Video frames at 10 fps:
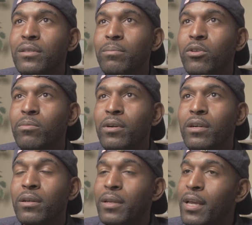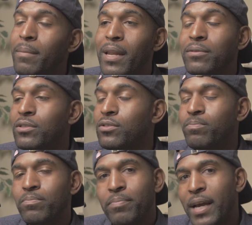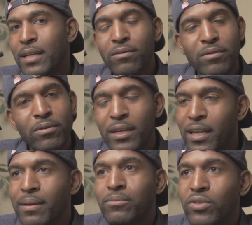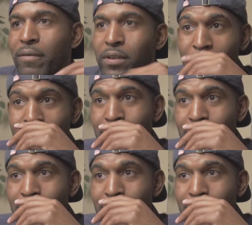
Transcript: Bloomberg. Yeah, man, I was just passing through. Again, I'm driving to Dallas,